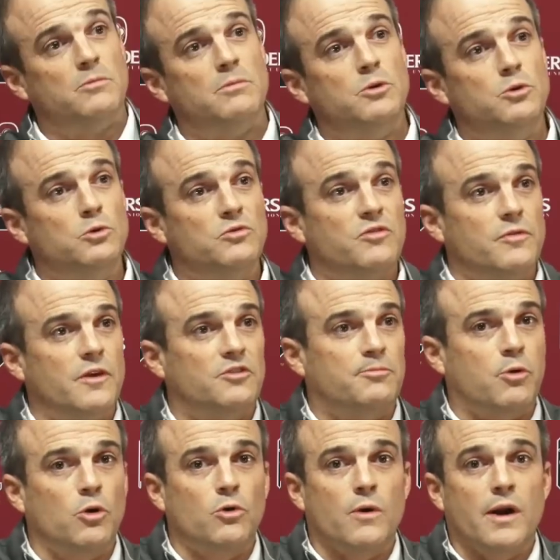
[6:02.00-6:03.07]
to move this
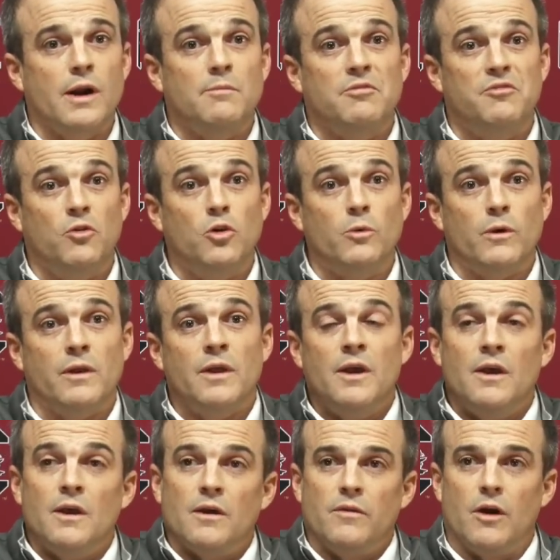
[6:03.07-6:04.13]
program forward.
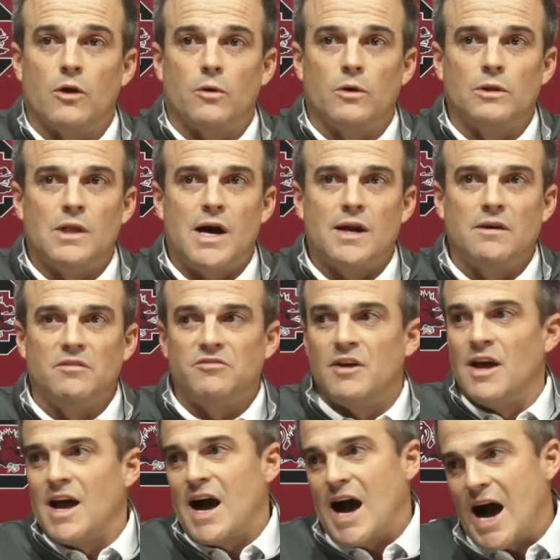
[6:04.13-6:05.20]
There were a lot
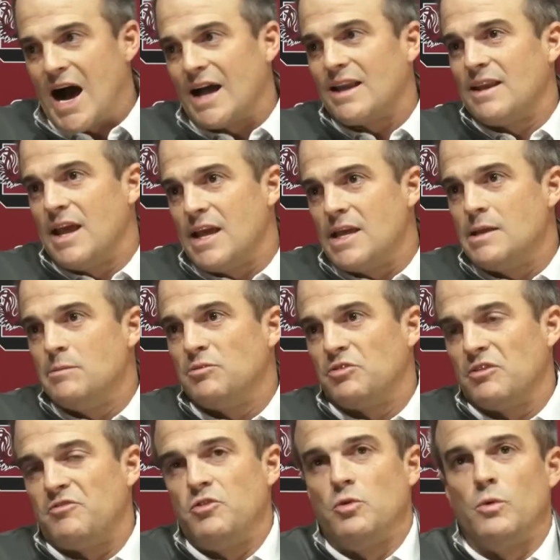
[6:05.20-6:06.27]
of hot
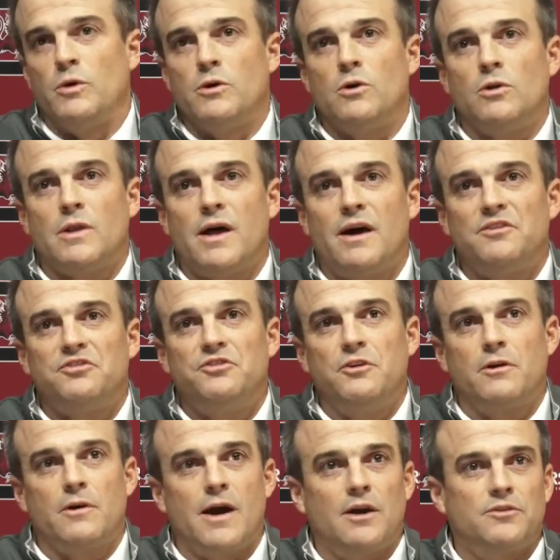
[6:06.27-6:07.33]
names, if you will, last
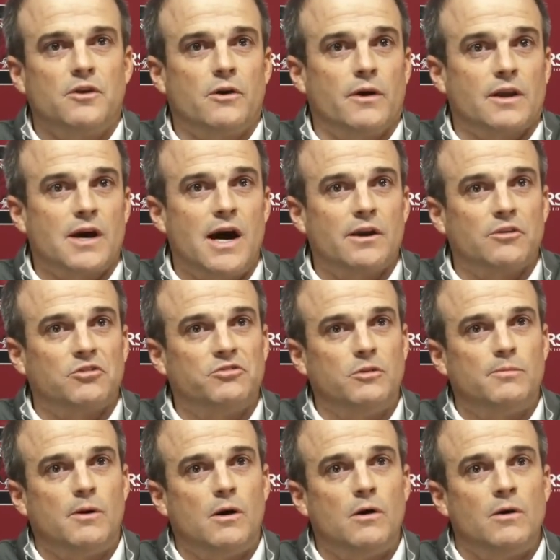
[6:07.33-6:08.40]
year out there in college
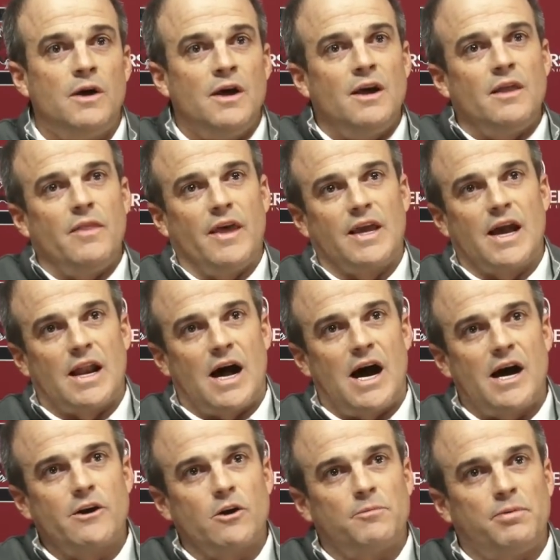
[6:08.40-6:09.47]
football. They got
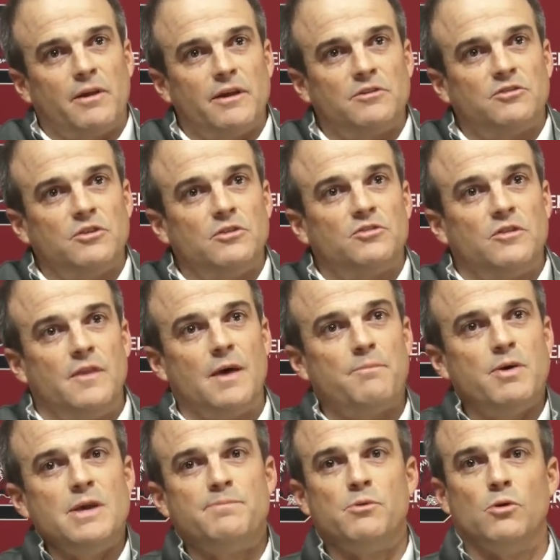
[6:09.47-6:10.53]
hired places
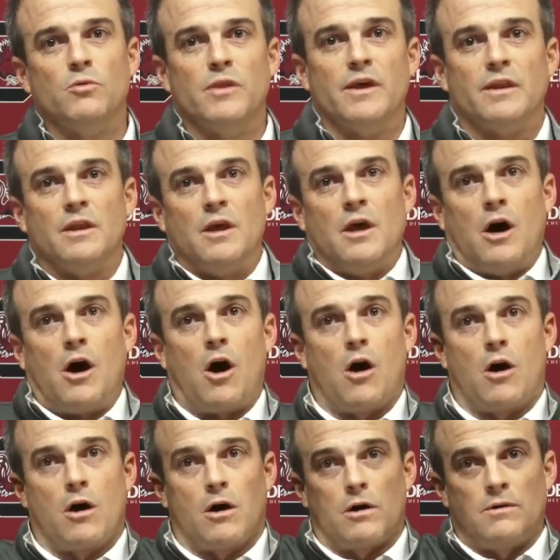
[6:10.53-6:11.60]
that people that
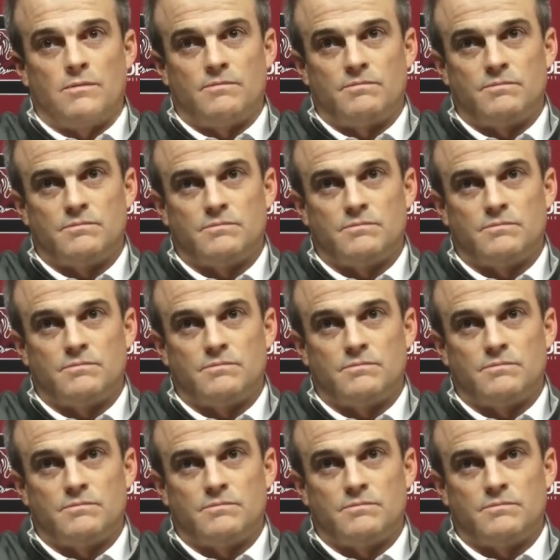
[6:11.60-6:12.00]
are